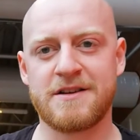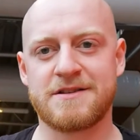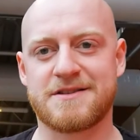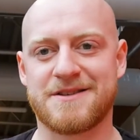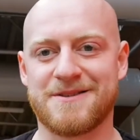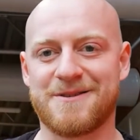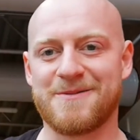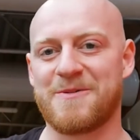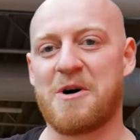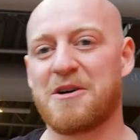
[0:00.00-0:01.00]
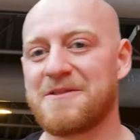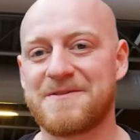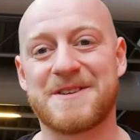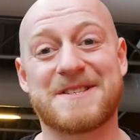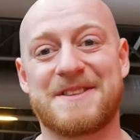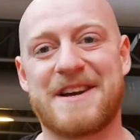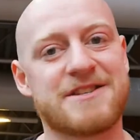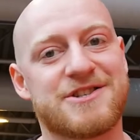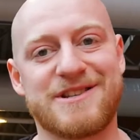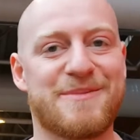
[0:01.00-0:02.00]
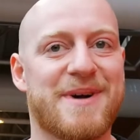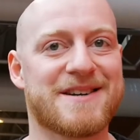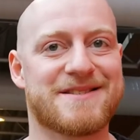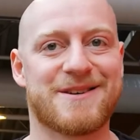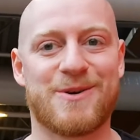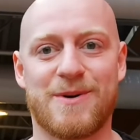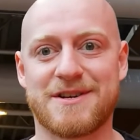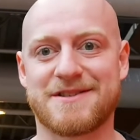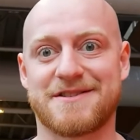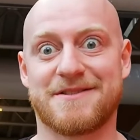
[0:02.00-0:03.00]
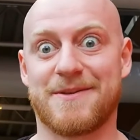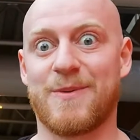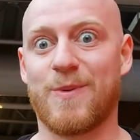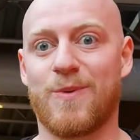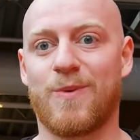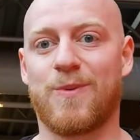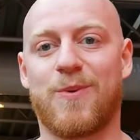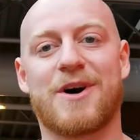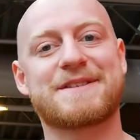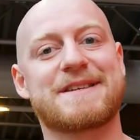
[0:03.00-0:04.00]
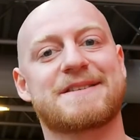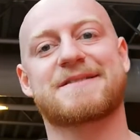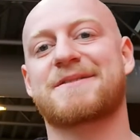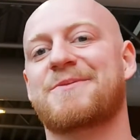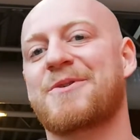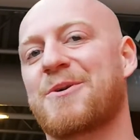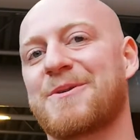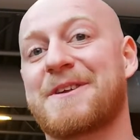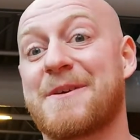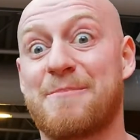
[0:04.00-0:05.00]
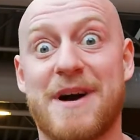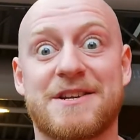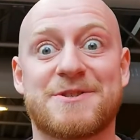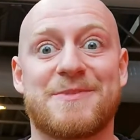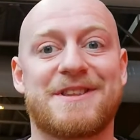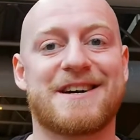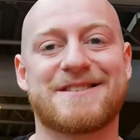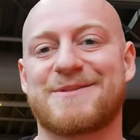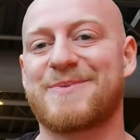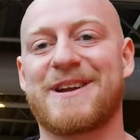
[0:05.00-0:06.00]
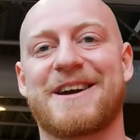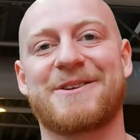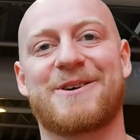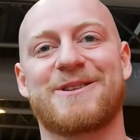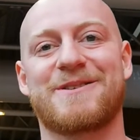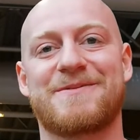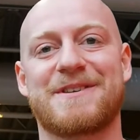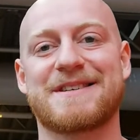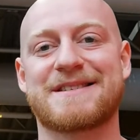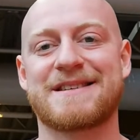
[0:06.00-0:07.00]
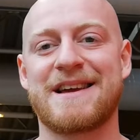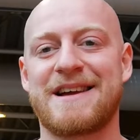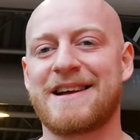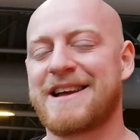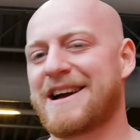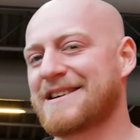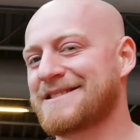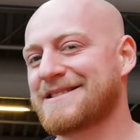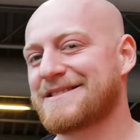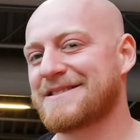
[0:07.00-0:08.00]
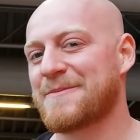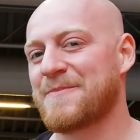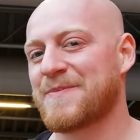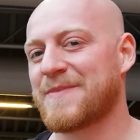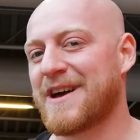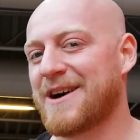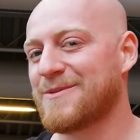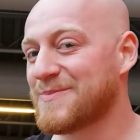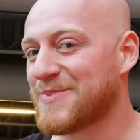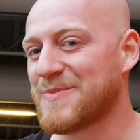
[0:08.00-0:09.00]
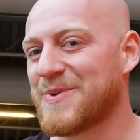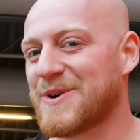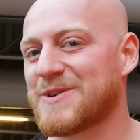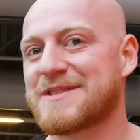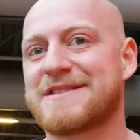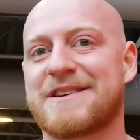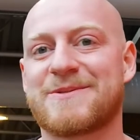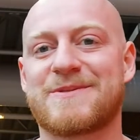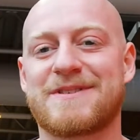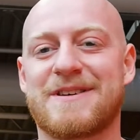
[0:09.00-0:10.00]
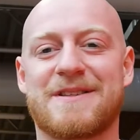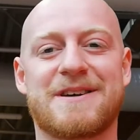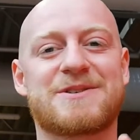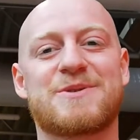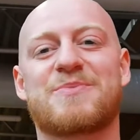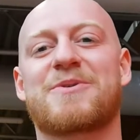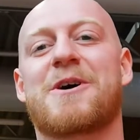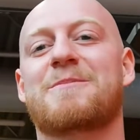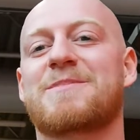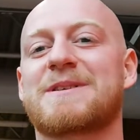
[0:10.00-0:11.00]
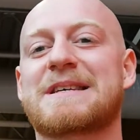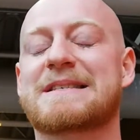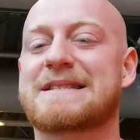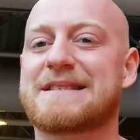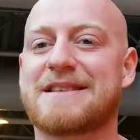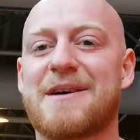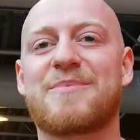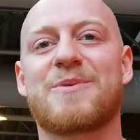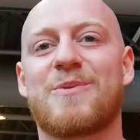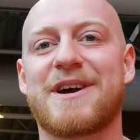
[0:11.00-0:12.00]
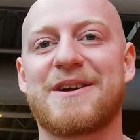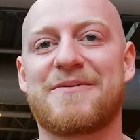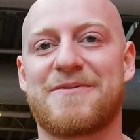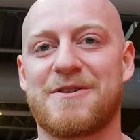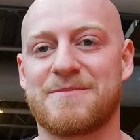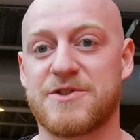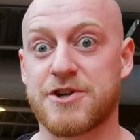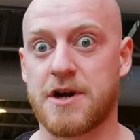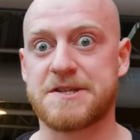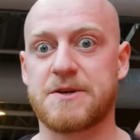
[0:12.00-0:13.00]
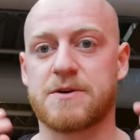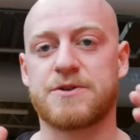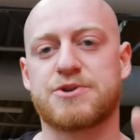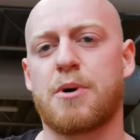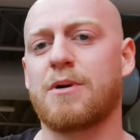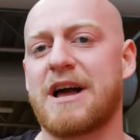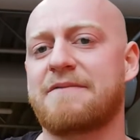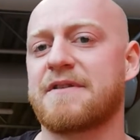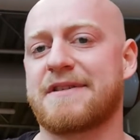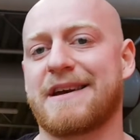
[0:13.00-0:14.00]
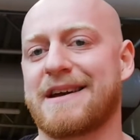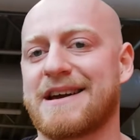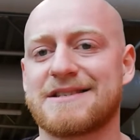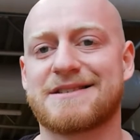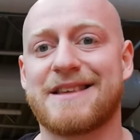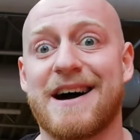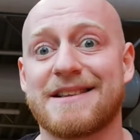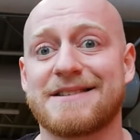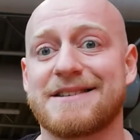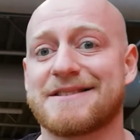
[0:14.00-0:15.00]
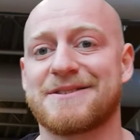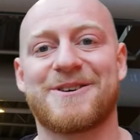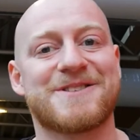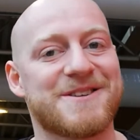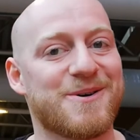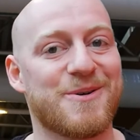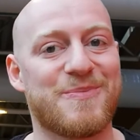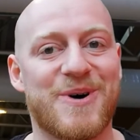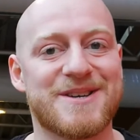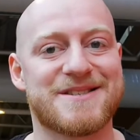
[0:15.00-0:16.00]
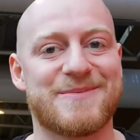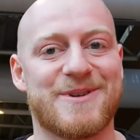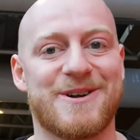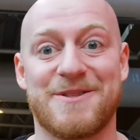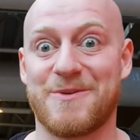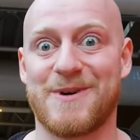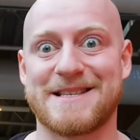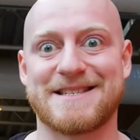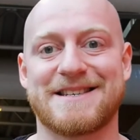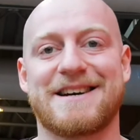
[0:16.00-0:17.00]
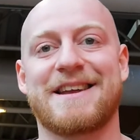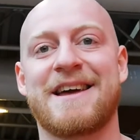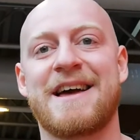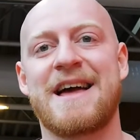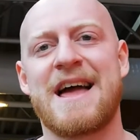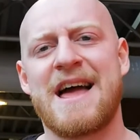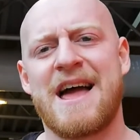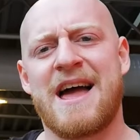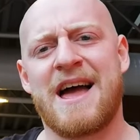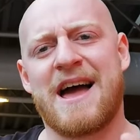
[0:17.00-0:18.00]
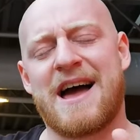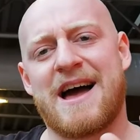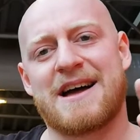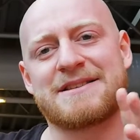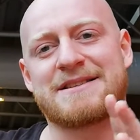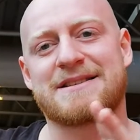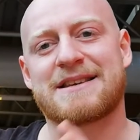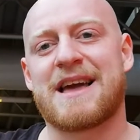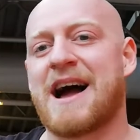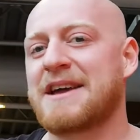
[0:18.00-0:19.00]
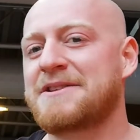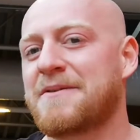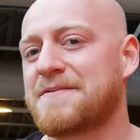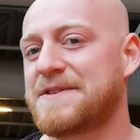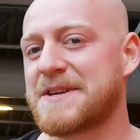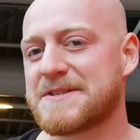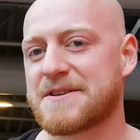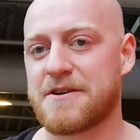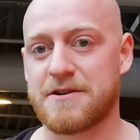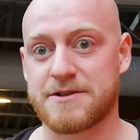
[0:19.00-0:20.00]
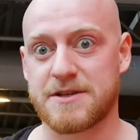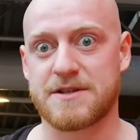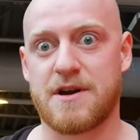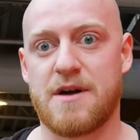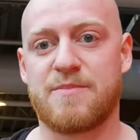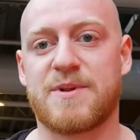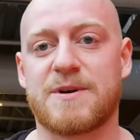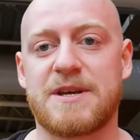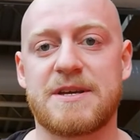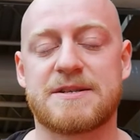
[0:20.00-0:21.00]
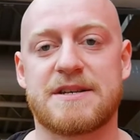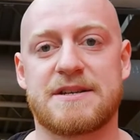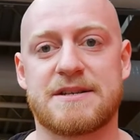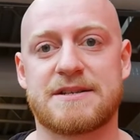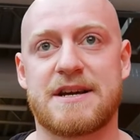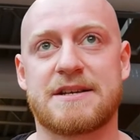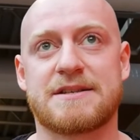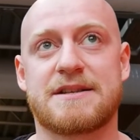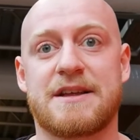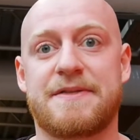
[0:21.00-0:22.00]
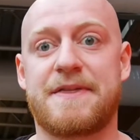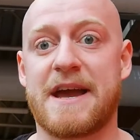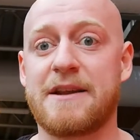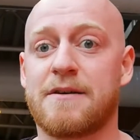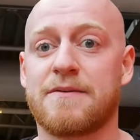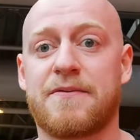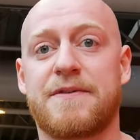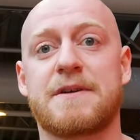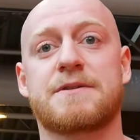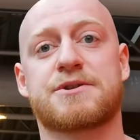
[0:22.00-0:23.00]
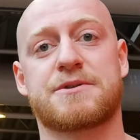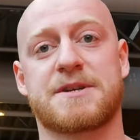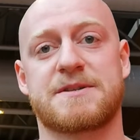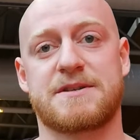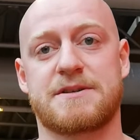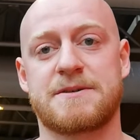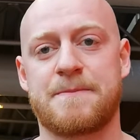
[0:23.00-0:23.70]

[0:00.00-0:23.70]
So all of this naturally begs the question, what is the role that the management has to play in all of this? And I would propose that they should probably step away from trying to control everything, as that is not at all possible on the one side, and kind of discourages your employees in a sense that they don't feel trusted.